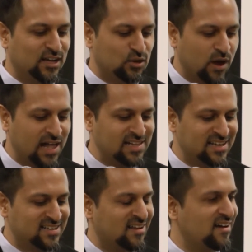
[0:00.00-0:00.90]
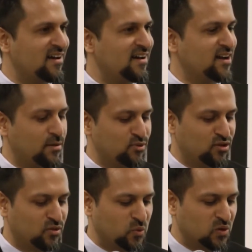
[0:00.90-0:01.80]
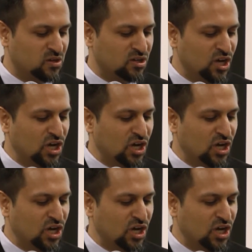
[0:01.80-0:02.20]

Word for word: duality has come into the world.